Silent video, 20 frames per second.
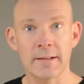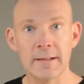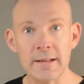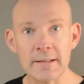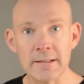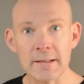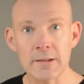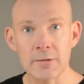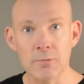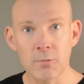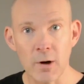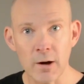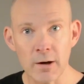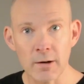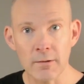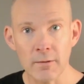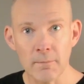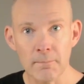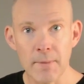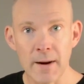this is
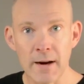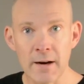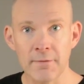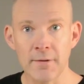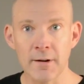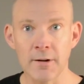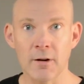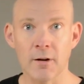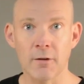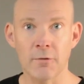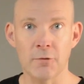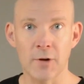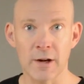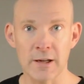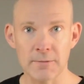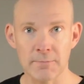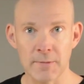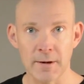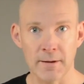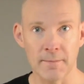one benefit of
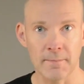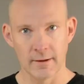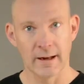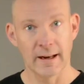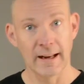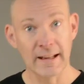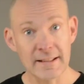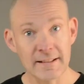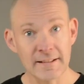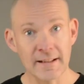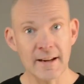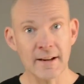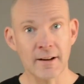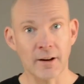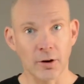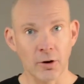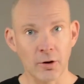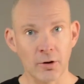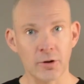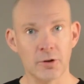Rhasspy. Let's take a
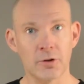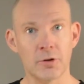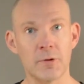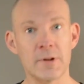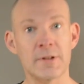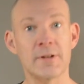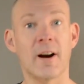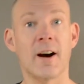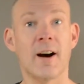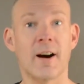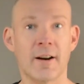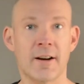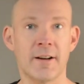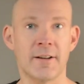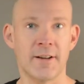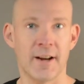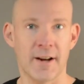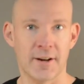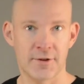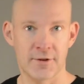look to its
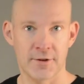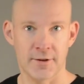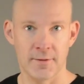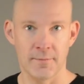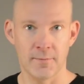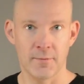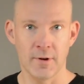architecture.